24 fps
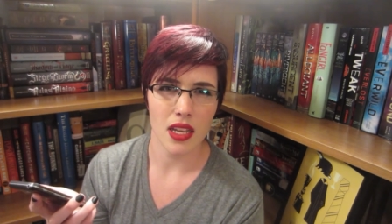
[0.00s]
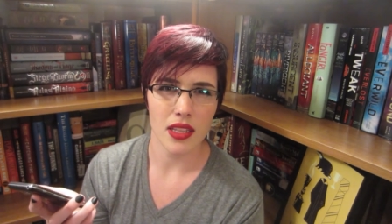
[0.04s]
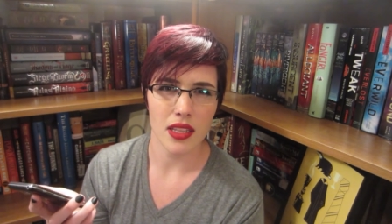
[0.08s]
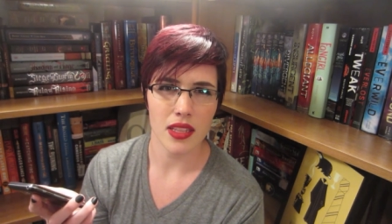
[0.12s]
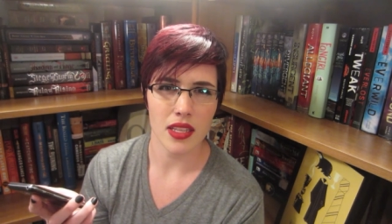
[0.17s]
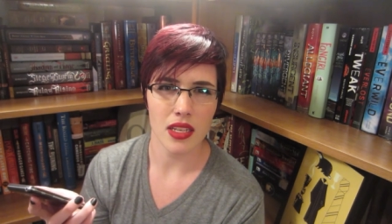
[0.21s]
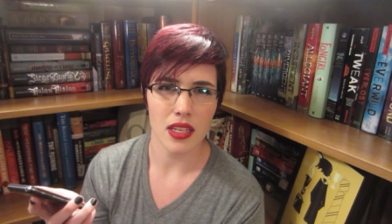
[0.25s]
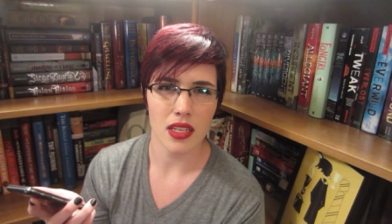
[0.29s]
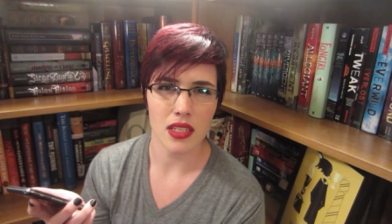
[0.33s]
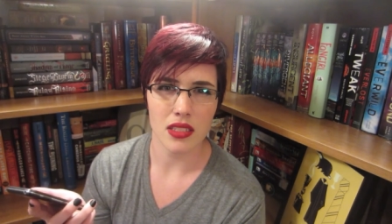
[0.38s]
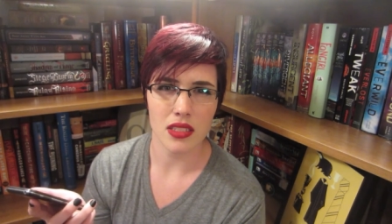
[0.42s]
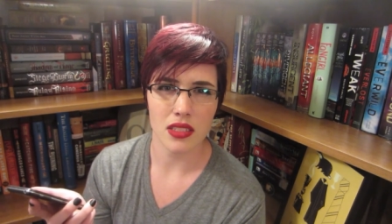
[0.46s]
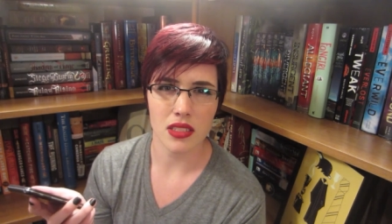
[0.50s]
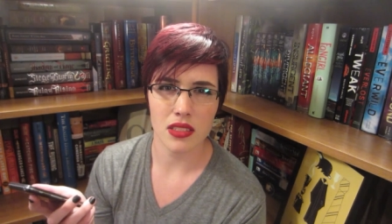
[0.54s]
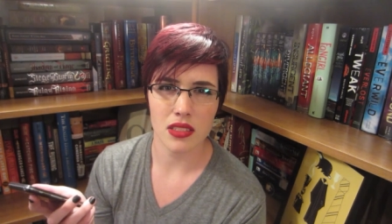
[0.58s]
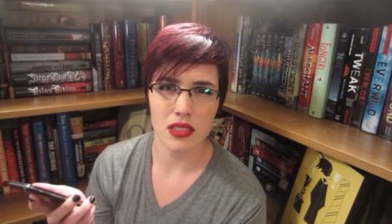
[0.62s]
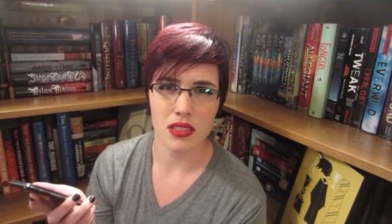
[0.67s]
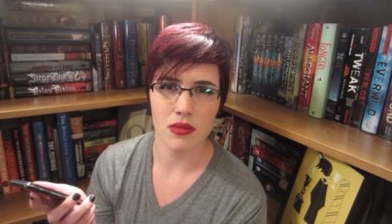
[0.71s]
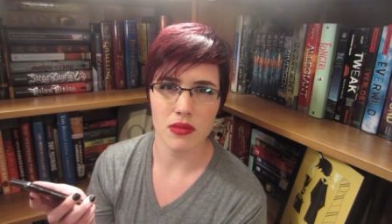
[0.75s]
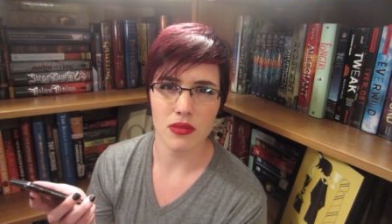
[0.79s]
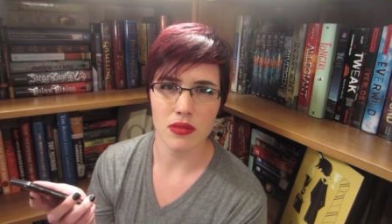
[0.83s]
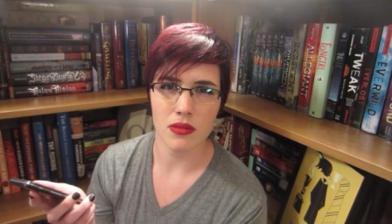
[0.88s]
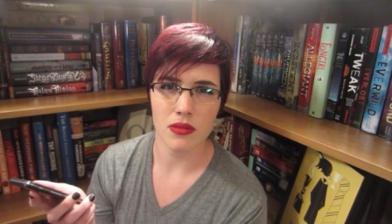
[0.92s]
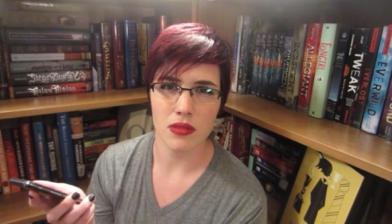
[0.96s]
I think it's
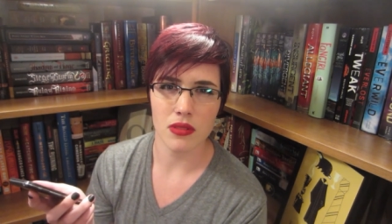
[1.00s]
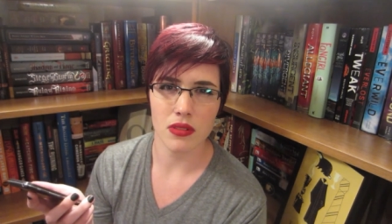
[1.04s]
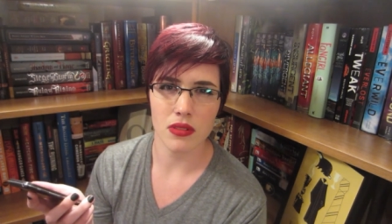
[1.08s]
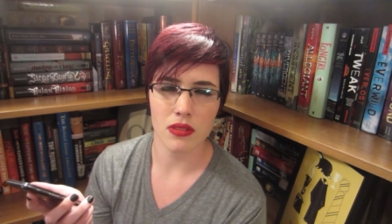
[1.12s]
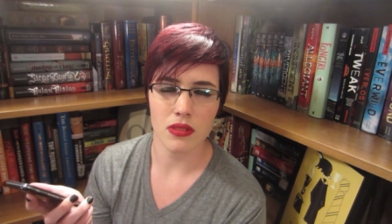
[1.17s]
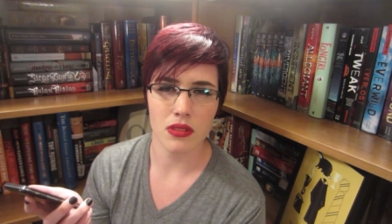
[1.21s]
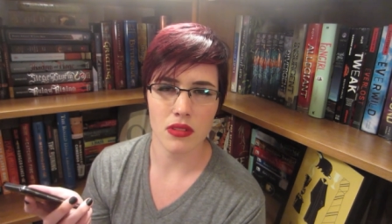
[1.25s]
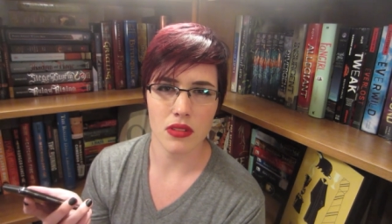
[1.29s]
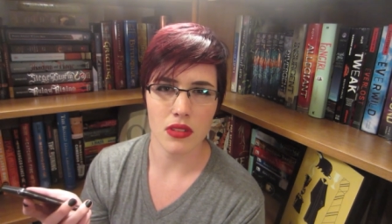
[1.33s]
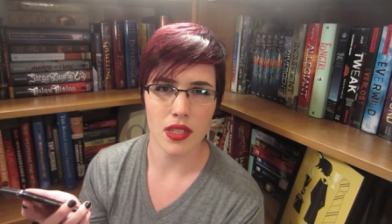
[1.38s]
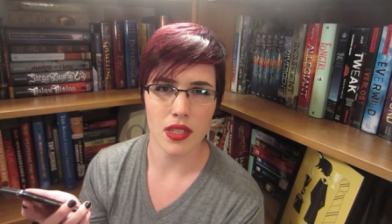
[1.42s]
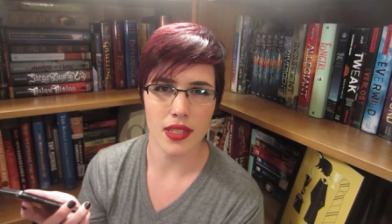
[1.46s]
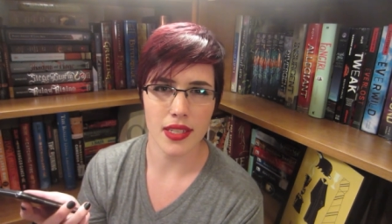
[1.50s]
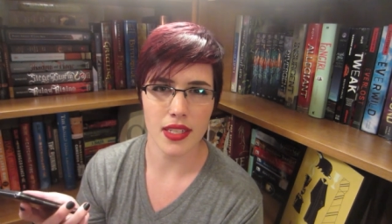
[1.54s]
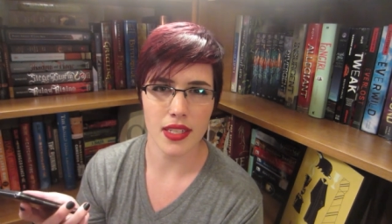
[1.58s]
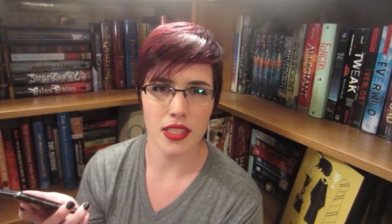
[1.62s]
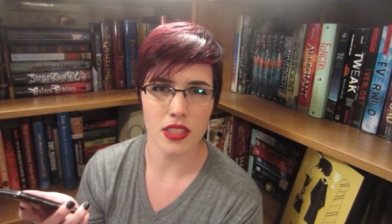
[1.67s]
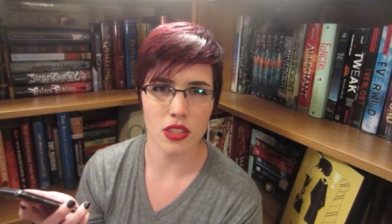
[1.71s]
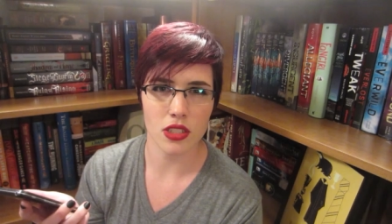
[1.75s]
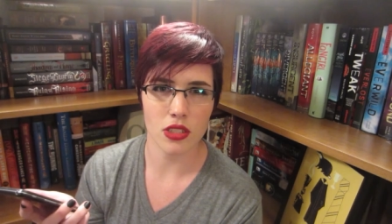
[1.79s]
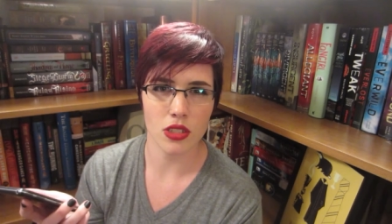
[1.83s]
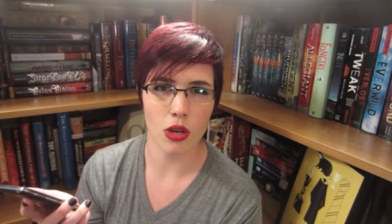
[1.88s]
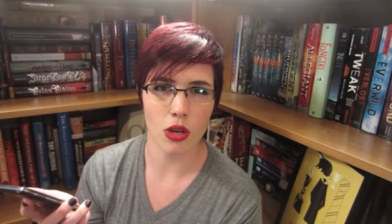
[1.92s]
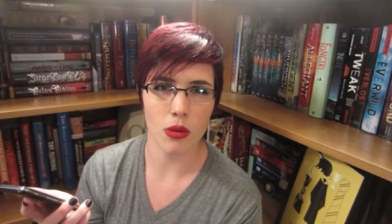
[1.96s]
I think
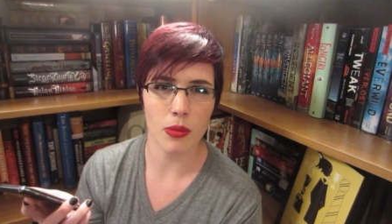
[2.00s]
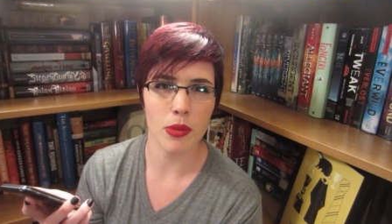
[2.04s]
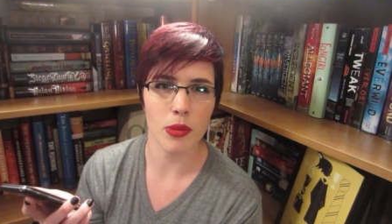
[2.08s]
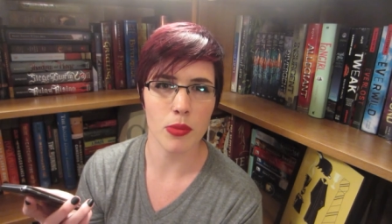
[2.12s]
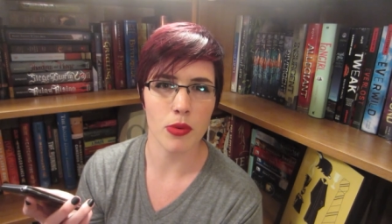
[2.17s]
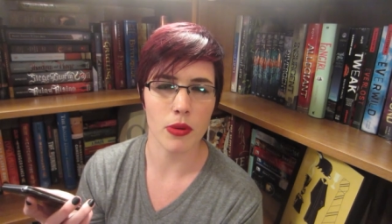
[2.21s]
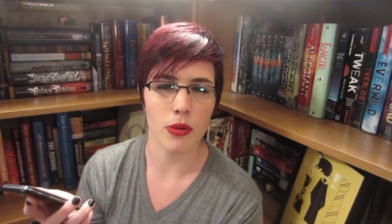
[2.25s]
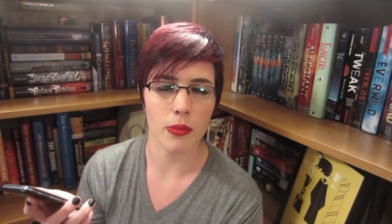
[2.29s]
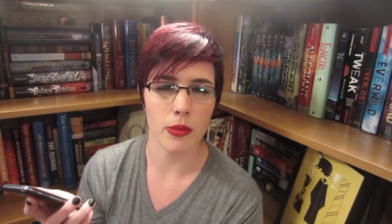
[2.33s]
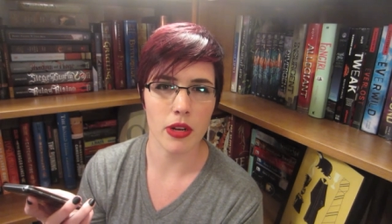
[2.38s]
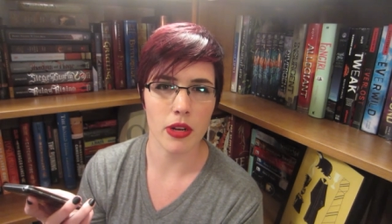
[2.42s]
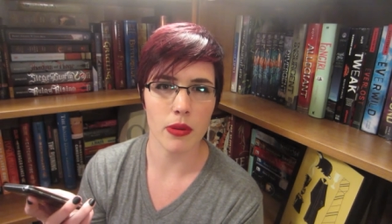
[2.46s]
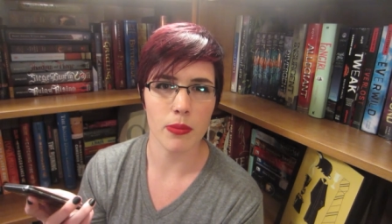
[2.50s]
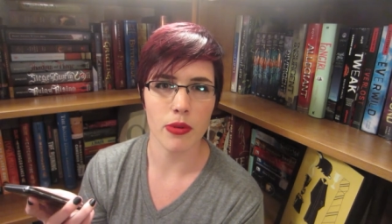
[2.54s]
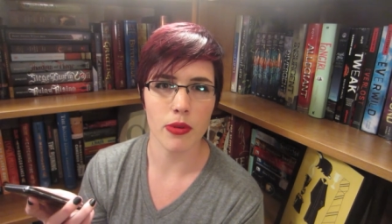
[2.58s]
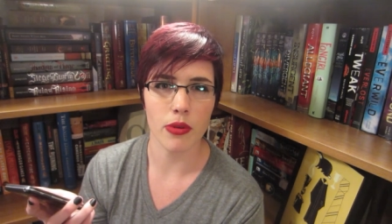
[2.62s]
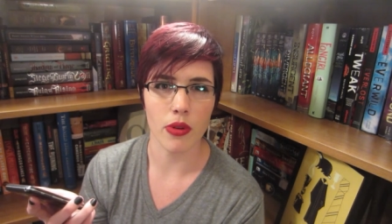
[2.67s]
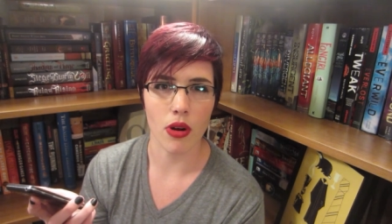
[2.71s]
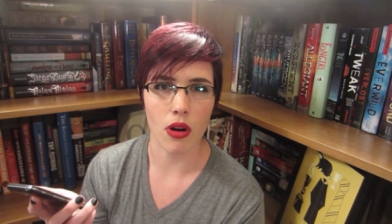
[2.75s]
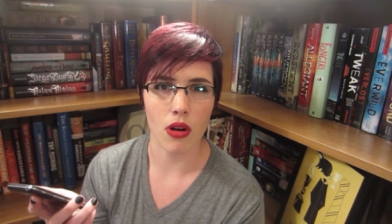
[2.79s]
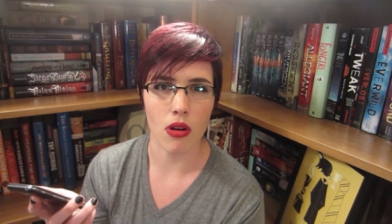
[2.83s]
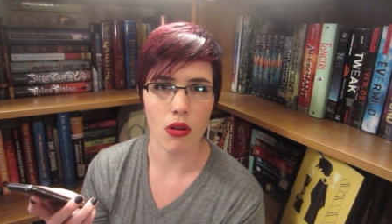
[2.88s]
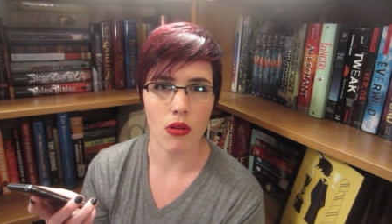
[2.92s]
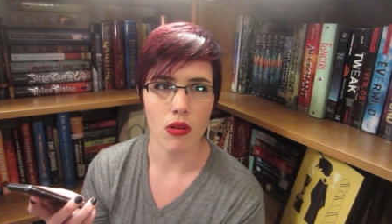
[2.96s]
it's Adobe Premiere
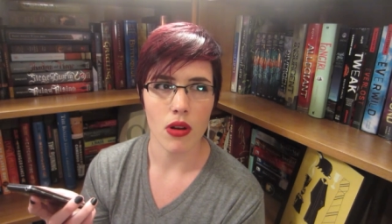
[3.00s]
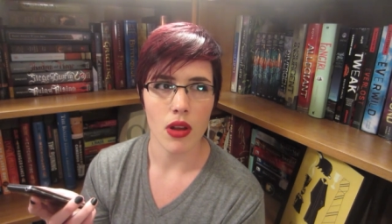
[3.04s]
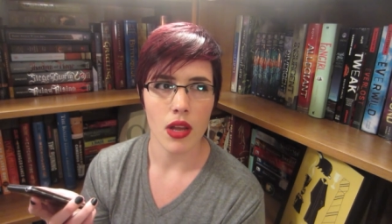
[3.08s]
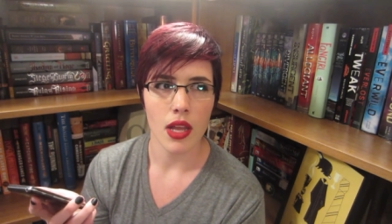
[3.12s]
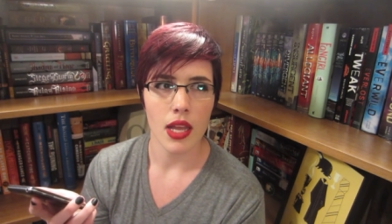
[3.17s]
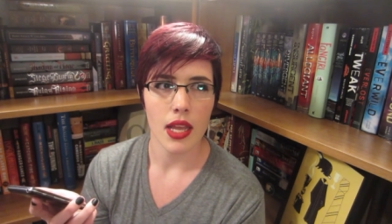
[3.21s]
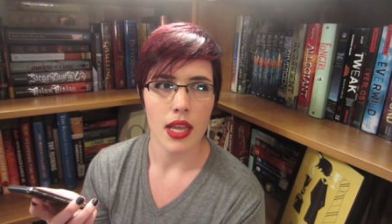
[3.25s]
Pro.